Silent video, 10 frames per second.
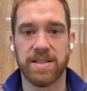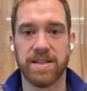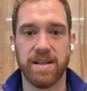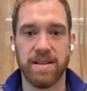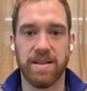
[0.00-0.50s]

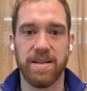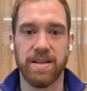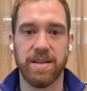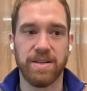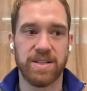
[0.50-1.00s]
uh,
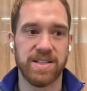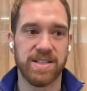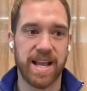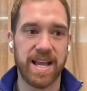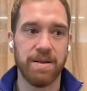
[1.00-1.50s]

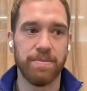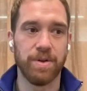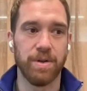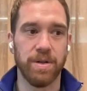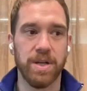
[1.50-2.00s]

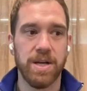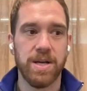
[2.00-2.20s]
sustainable